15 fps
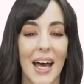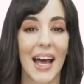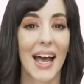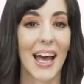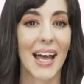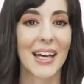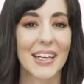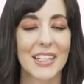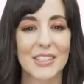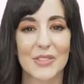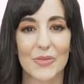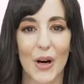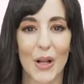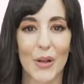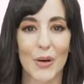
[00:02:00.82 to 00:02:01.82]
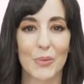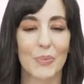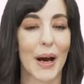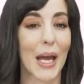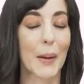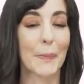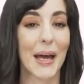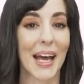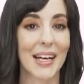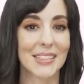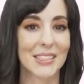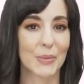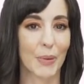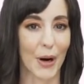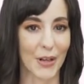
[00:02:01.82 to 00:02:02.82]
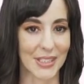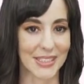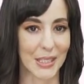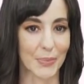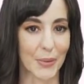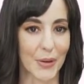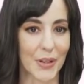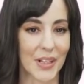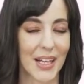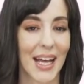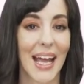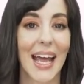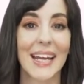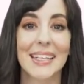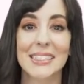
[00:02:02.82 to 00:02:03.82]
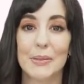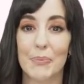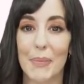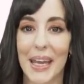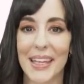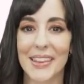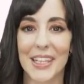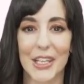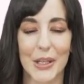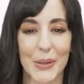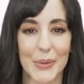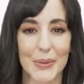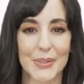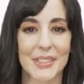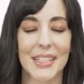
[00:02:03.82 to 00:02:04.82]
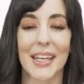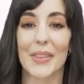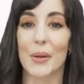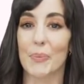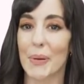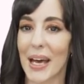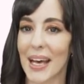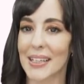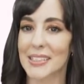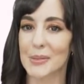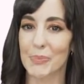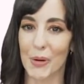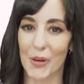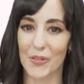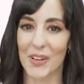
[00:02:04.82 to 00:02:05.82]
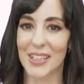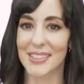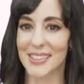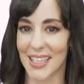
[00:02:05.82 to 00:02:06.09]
Had is followed by a past participle and is mainly used in the past perfect